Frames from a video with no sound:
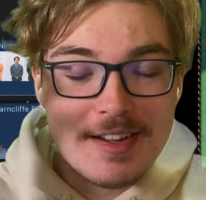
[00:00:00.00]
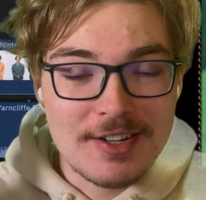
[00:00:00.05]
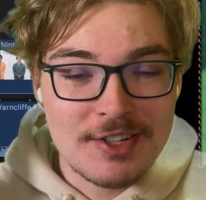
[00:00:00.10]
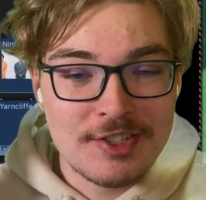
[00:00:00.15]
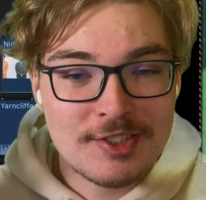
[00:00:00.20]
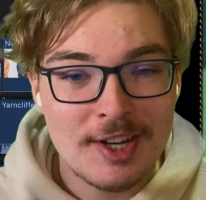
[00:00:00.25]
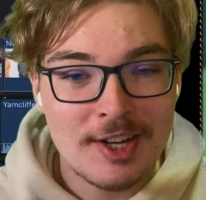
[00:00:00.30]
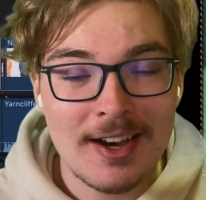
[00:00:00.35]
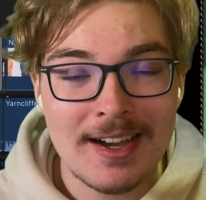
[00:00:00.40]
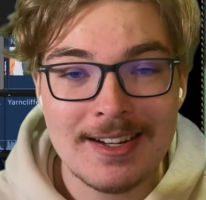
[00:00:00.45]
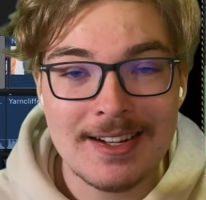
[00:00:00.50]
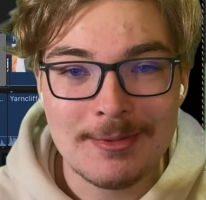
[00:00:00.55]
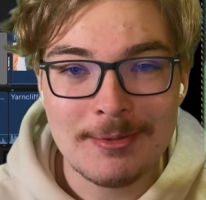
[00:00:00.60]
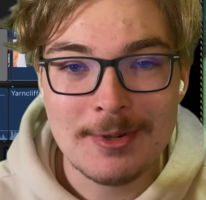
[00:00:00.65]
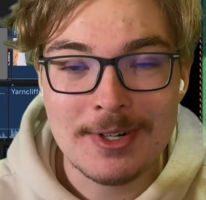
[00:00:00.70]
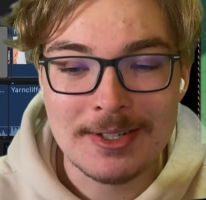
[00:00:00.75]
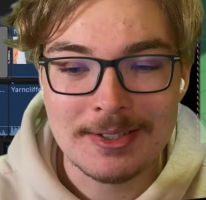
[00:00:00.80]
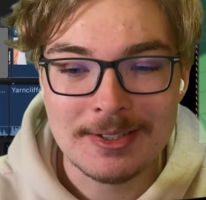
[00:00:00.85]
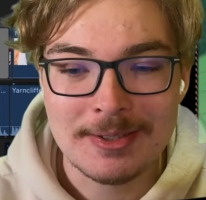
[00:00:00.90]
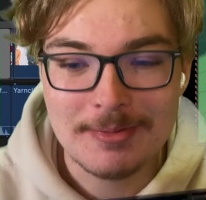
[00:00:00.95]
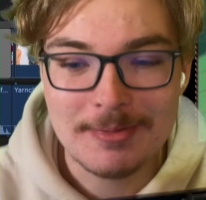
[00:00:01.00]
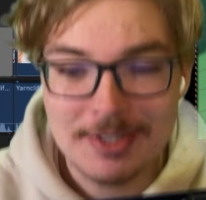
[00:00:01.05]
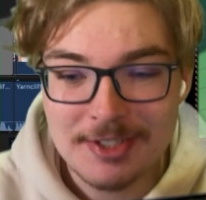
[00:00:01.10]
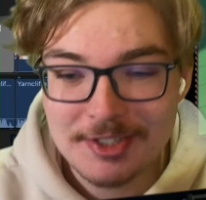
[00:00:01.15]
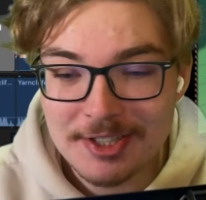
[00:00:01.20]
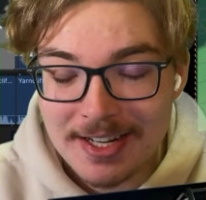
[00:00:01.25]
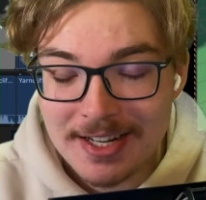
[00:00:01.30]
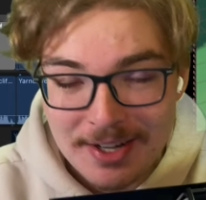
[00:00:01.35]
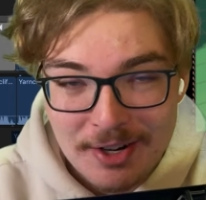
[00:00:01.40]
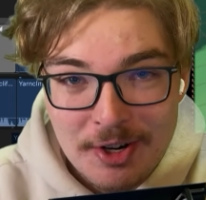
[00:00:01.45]
giant world, one
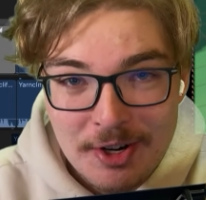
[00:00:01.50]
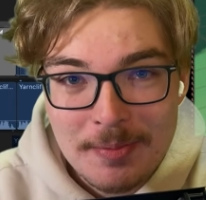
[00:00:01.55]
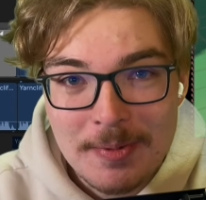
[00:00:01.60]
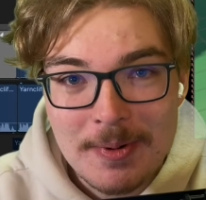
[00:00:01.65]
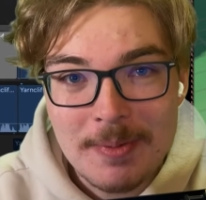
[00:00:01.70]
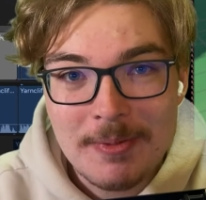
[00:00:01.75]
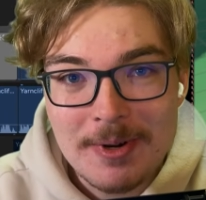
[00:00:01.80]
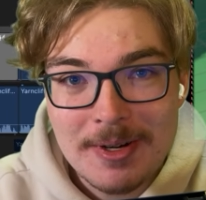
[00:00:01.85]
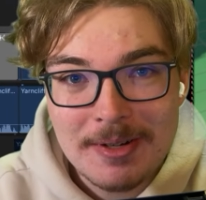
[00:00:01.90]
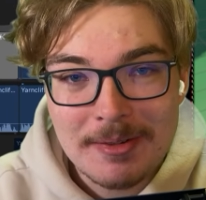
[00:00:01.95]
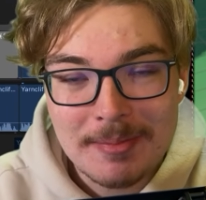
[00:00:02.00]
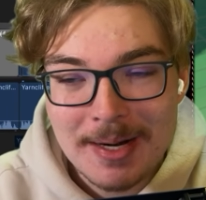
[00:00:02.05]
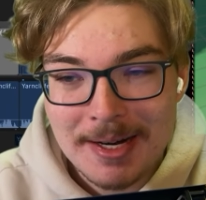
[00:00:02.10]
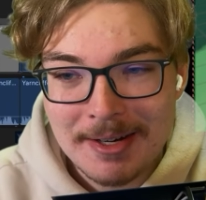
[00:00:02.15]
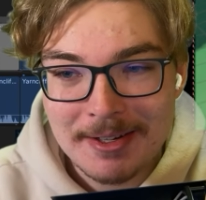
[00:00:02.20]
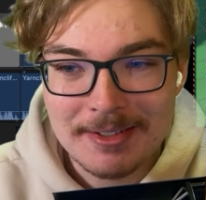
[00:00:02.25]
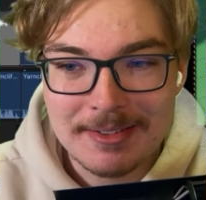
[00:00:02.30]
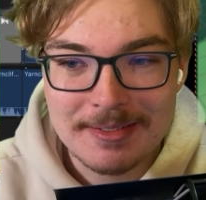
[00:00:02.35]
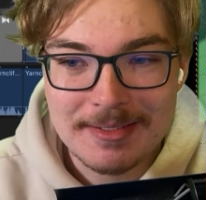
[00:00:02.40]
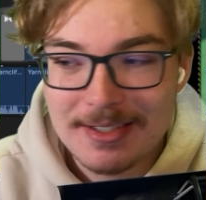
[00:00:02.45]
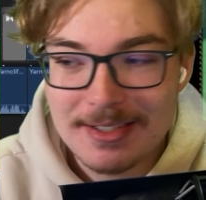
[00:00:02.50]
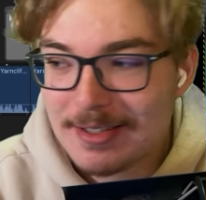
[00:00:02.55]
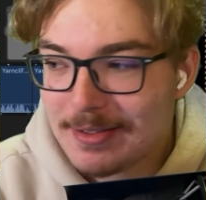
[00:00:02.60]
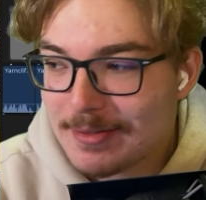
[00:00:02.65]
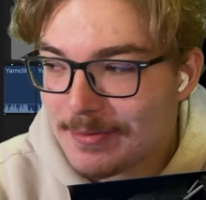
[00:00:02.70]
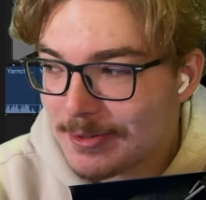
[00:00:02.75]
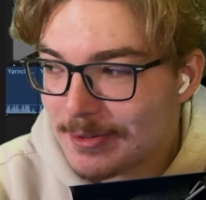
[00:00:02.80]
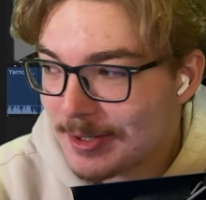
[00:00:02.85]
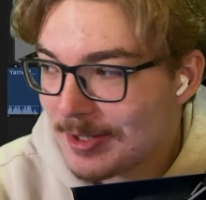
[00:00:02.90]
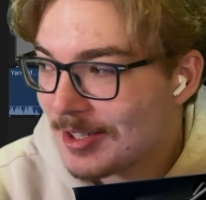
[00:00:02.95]
giant open world Mario
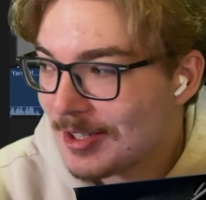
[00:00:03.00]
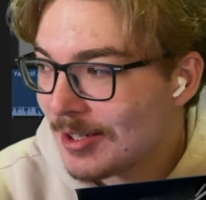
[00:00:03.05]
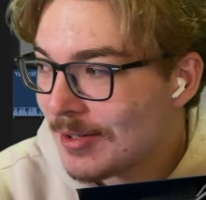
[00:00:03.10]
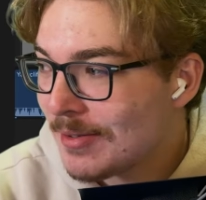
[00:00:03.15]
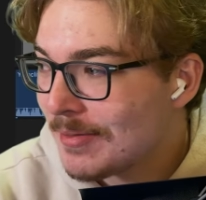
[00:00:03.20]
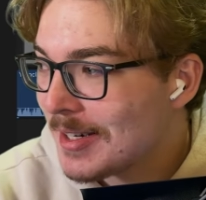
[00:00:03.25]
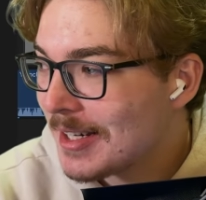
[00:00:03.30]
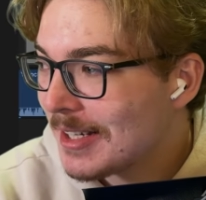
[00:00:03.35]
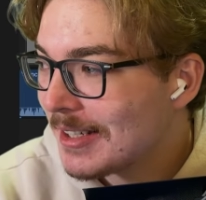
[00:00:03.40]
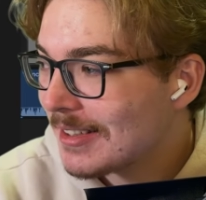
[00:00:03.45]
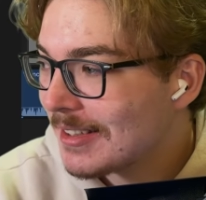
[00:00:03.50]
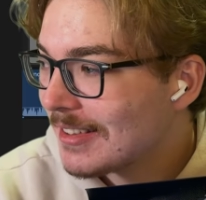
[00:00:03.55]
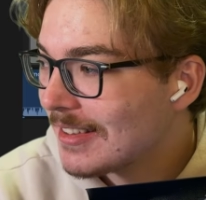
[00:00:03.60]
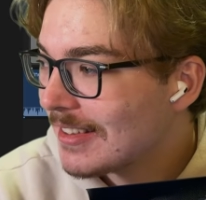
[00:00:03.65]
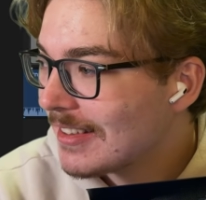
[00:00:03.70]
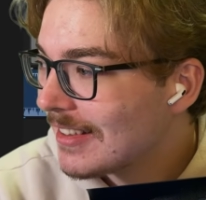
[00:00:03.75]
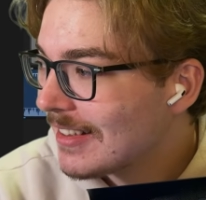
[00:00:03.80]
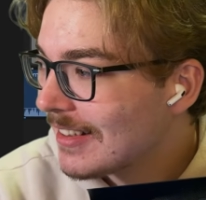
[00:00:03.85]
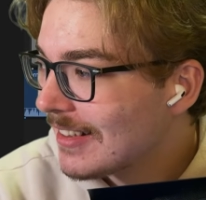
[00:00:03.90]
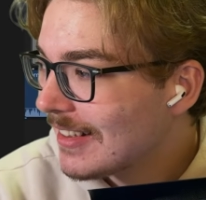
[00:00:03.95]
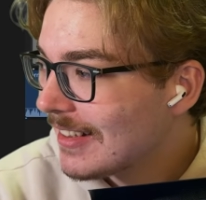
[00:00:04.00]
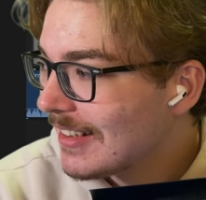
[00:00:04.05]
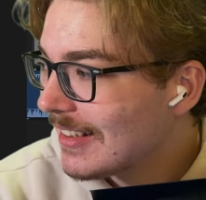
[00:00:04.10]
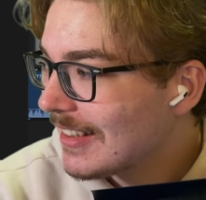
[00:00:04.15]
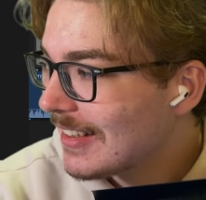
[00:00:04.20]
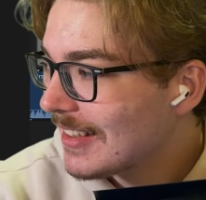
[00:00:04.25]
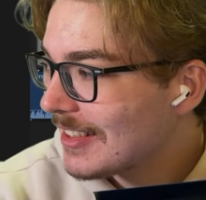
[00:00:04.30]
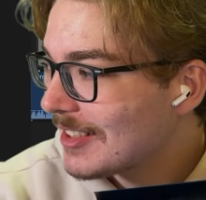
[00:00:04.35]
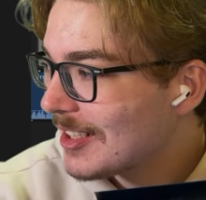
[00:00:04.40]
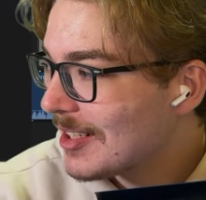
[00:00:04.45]
for a single video.
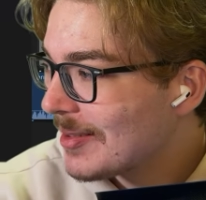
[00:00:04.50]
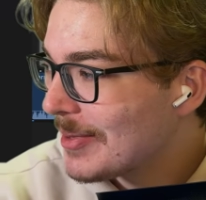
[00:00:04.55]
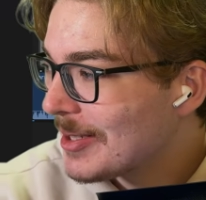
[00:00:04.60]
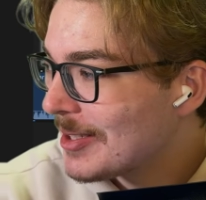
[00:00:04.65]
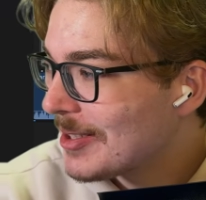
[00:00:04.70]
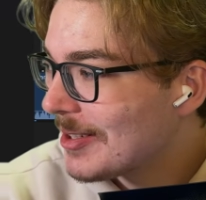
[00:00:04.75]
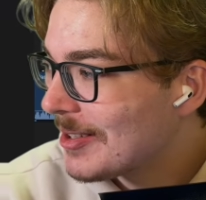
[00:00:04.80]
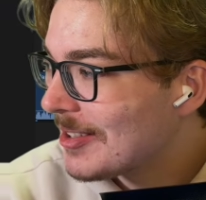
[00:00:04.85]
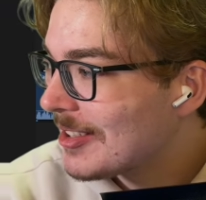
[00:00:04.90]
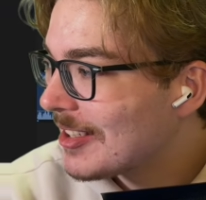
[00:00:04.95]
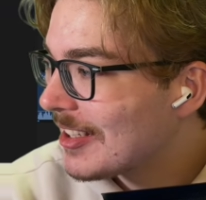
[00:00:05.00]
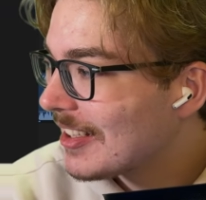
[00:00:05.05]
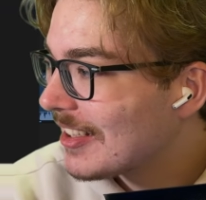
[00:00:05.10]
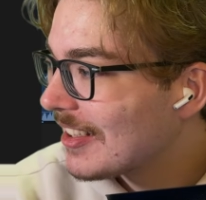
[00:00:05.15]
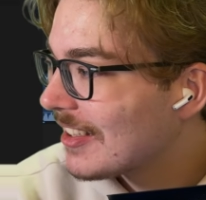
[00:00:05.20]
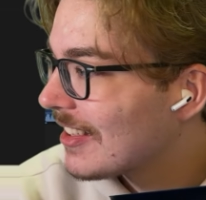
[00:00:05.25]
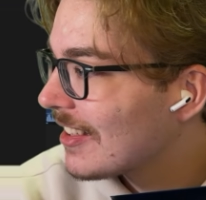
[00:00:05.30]
It's going to be so sick.